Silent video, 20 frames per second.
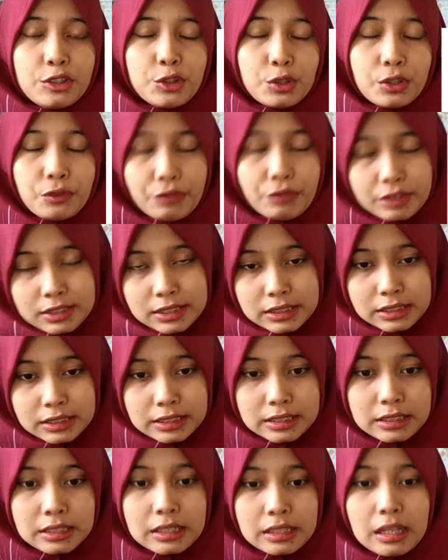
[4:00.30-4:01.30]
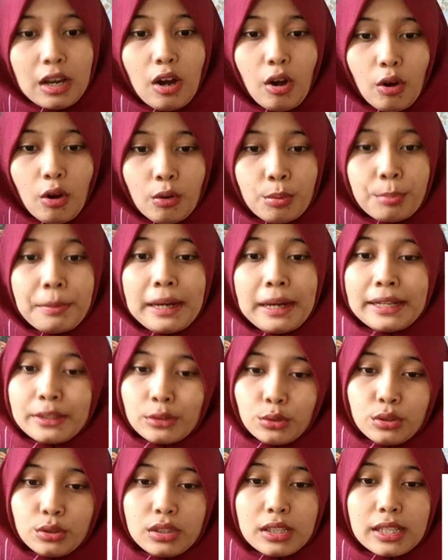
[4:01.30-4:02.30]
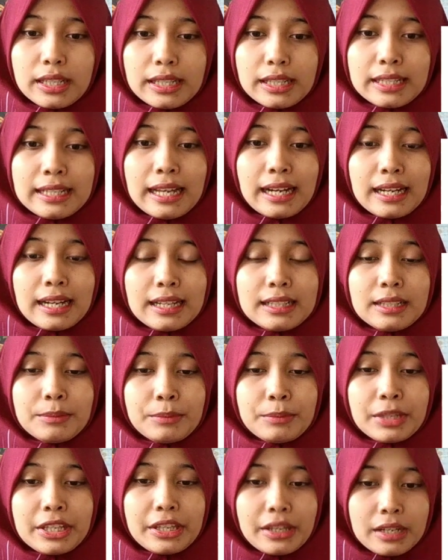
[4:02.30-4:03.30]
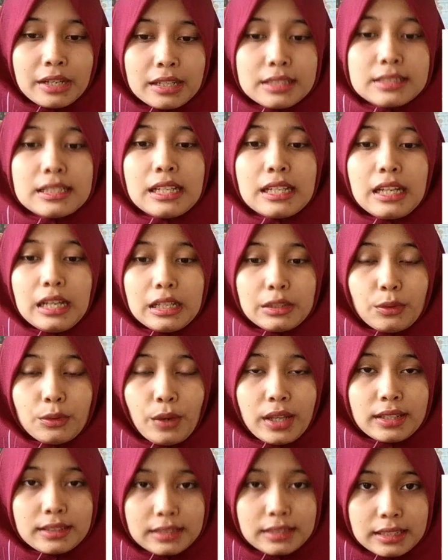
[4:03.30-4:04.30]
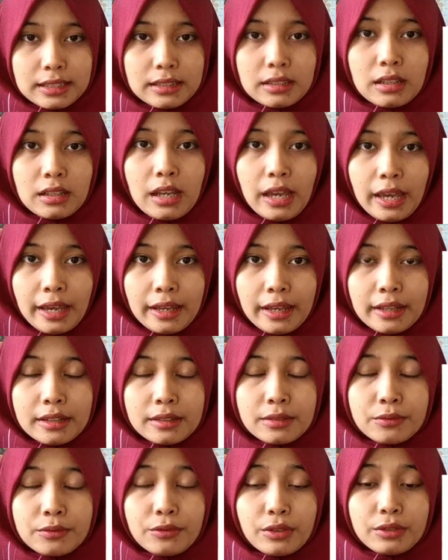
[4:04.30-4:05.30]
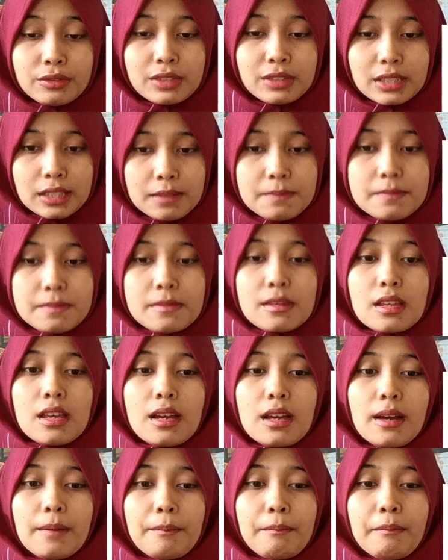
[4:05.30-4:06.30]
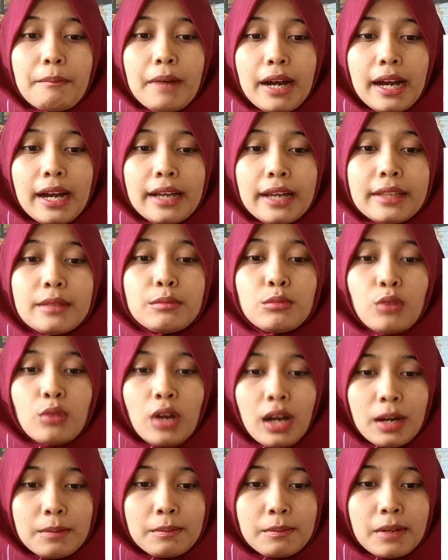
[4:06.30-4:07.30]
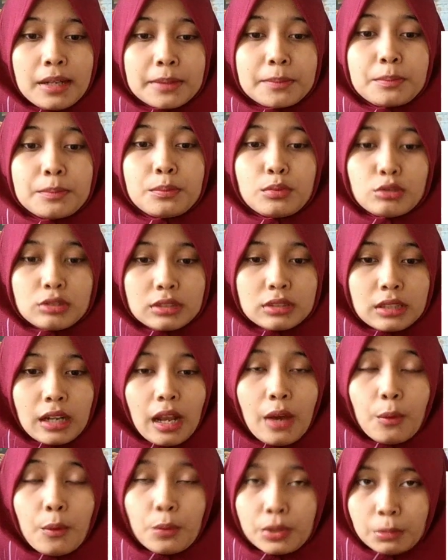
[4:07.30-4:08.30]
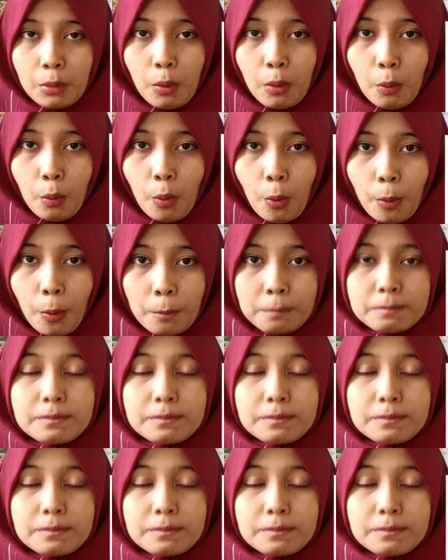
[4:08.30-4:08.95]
University of Bandung in academic years 2015 by Muhammad Putra Wibowo.